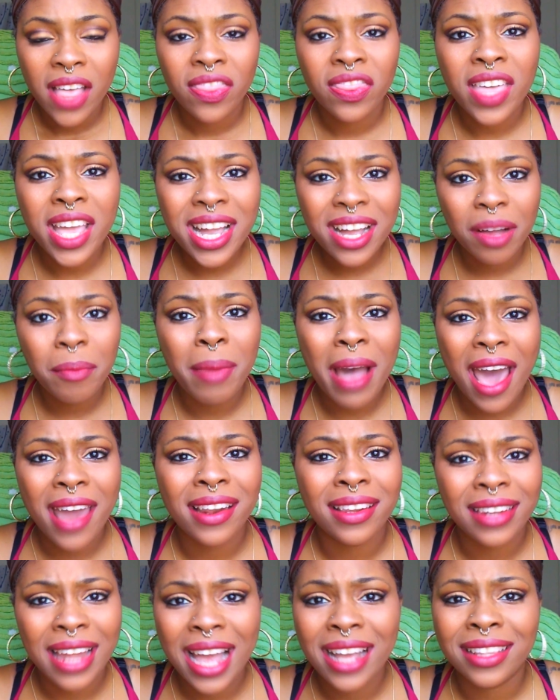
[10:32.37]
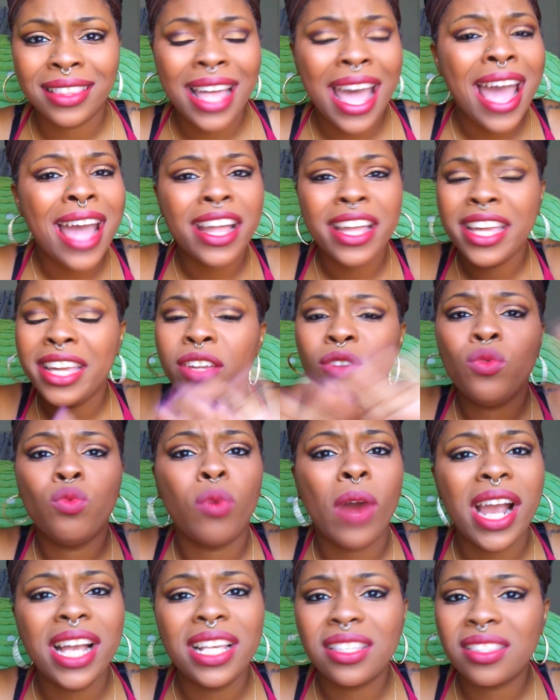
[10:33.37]
Think about it like that.
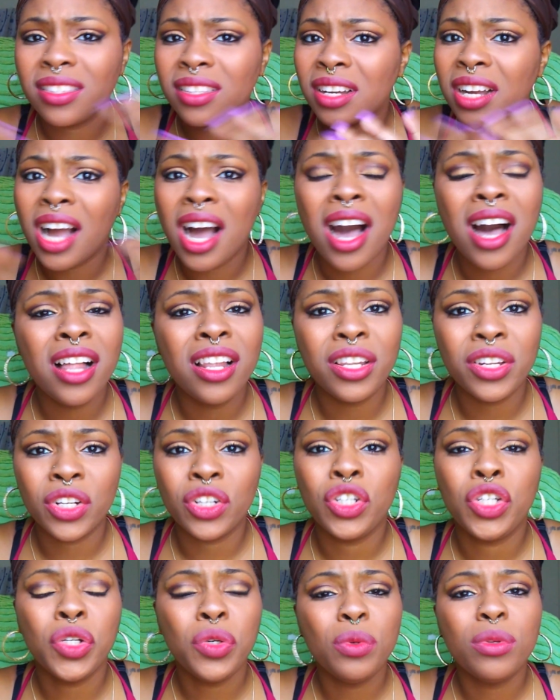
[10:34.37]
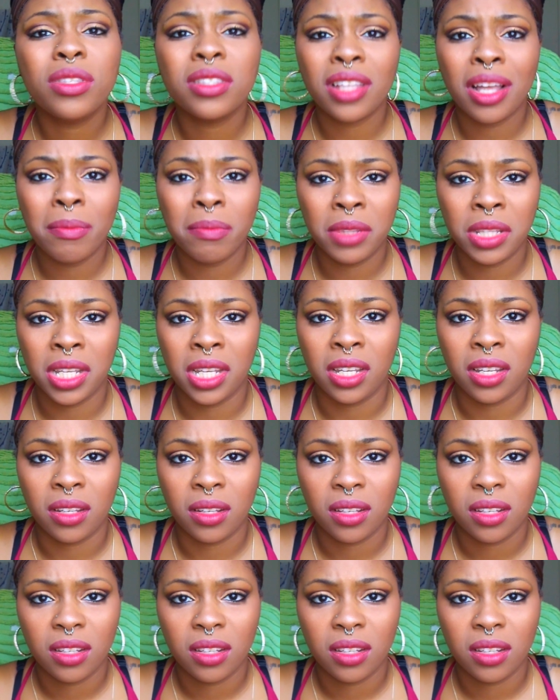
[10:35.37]
Erase the color. Do something.